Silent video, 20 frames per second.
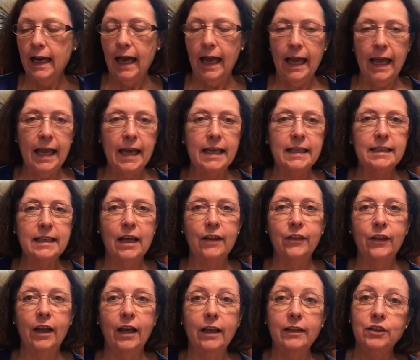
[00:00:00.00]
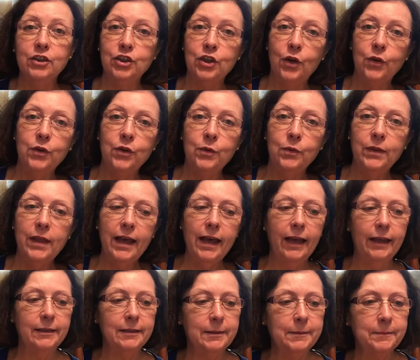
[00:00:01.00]
and I thought I'd show you
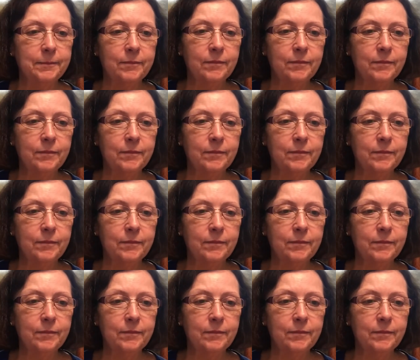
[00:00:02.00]
that.